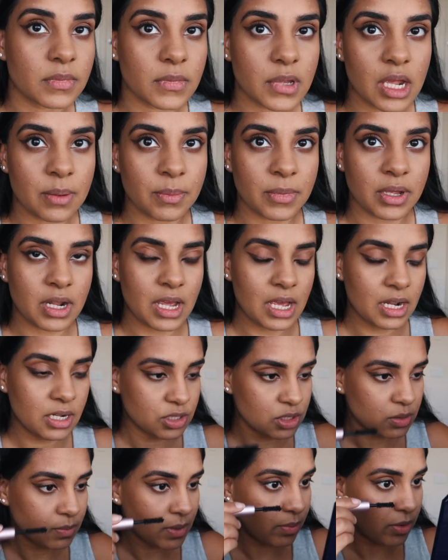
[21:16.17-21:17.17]
I'm gonna add it
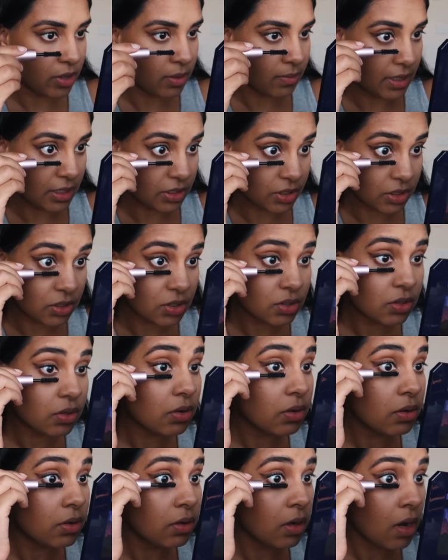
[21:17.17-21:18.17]
to my bottom lashes
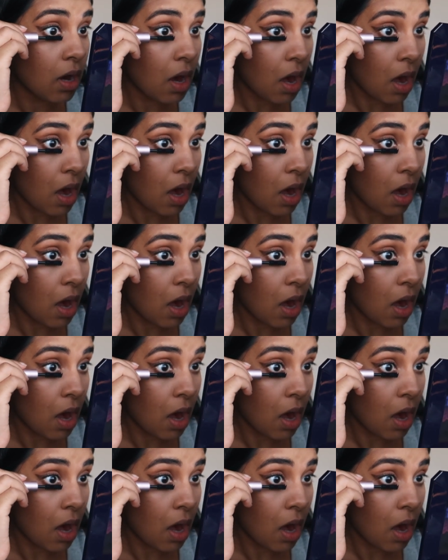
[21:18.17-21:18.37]
too.